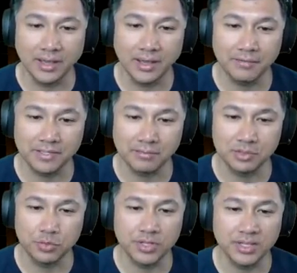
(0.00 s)
I have some
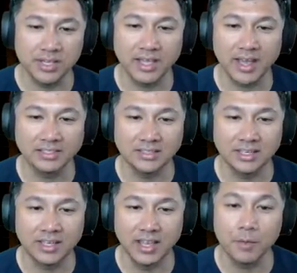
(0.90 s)
sweet decals that
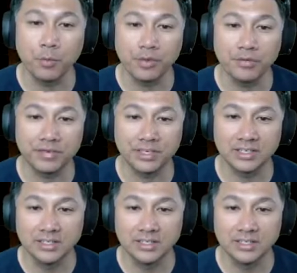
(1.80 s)
came with it.